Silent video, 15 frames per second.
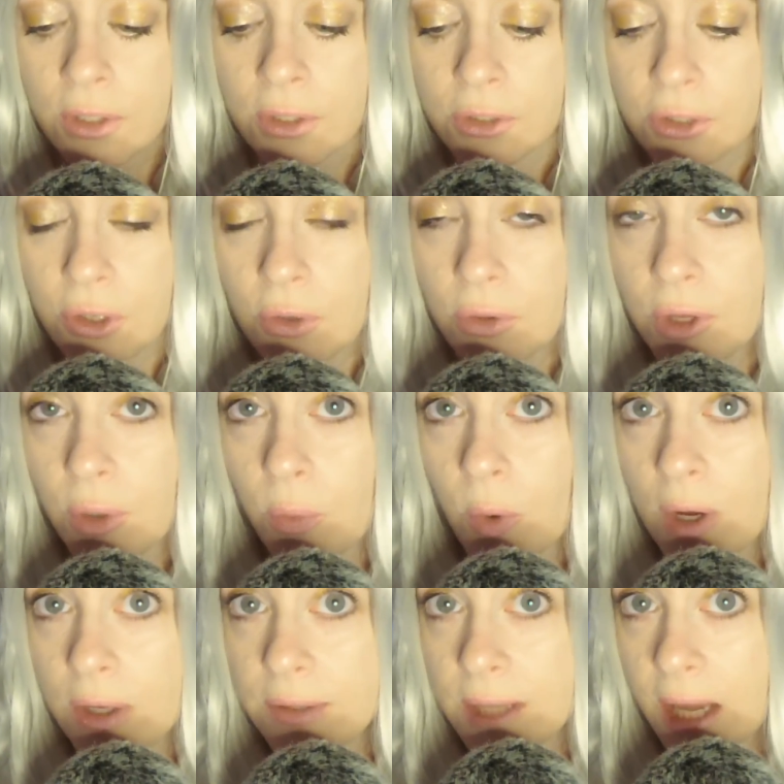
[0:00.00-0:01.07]
So there
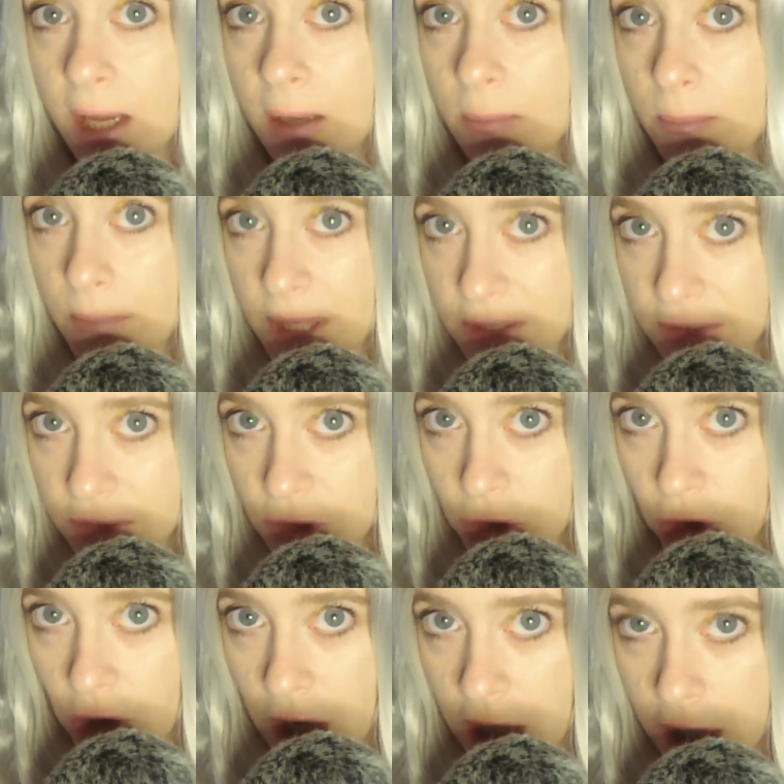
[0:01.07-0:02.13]
was a
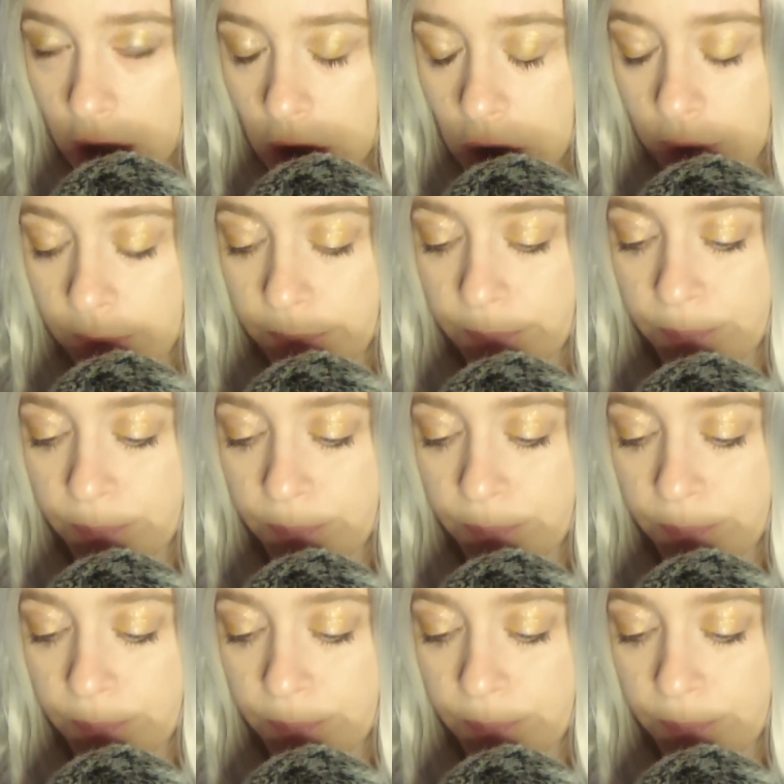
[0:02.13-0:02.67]
mistrial.